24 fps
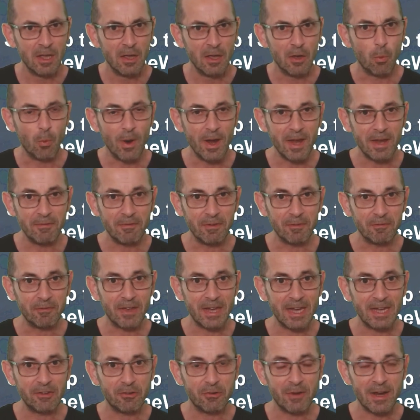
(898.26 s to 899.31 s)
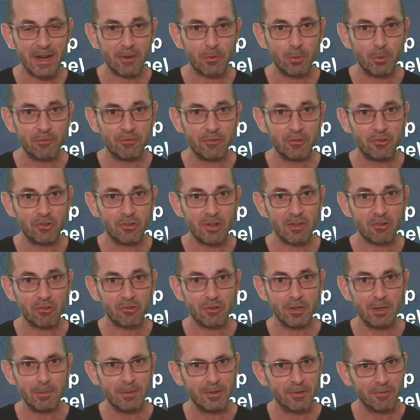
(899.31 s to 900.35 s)
way that they interact with the jet
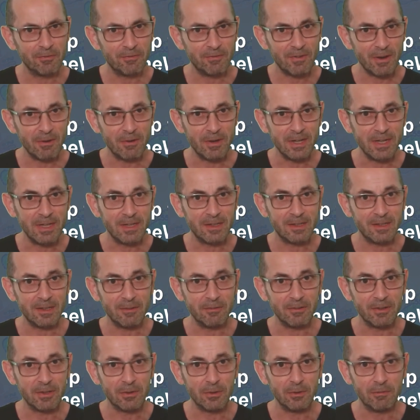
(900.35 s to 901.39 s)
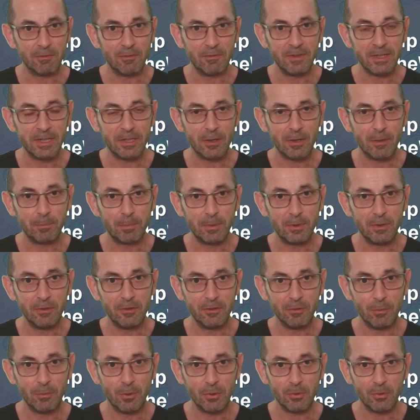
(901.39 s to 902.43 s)
stream is very difficult for the
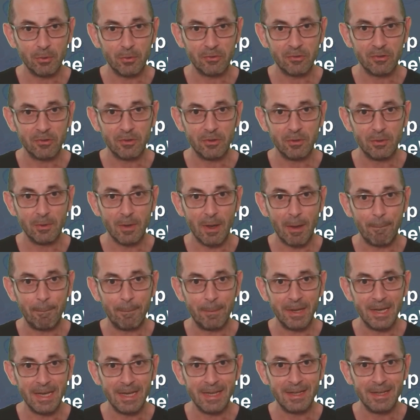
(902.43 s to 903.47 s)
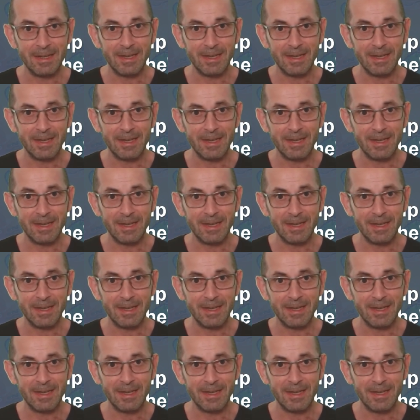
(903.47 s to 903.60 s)
computer models to pin